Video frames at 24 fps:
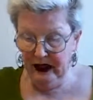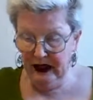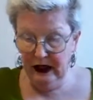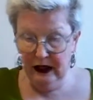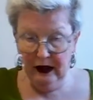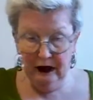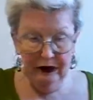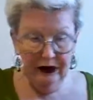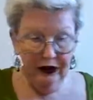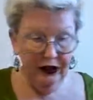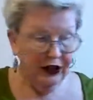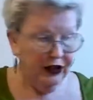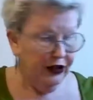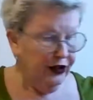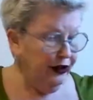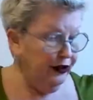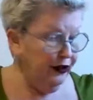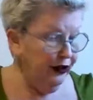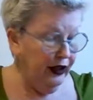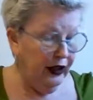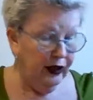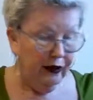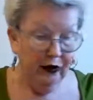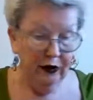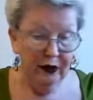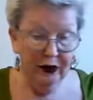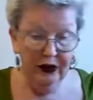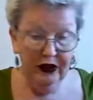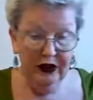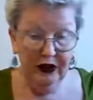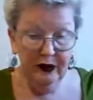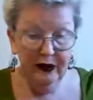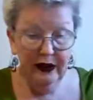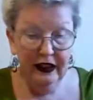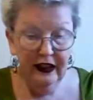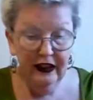I will show you. I will put
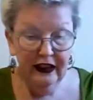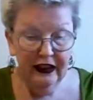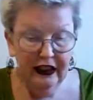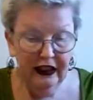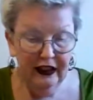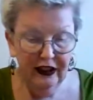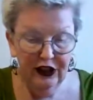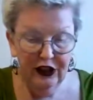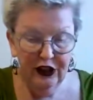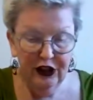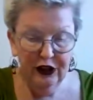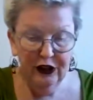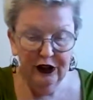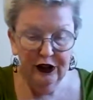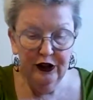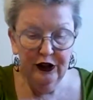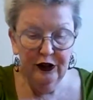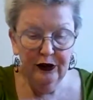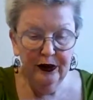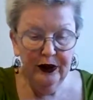them down and I'll show you.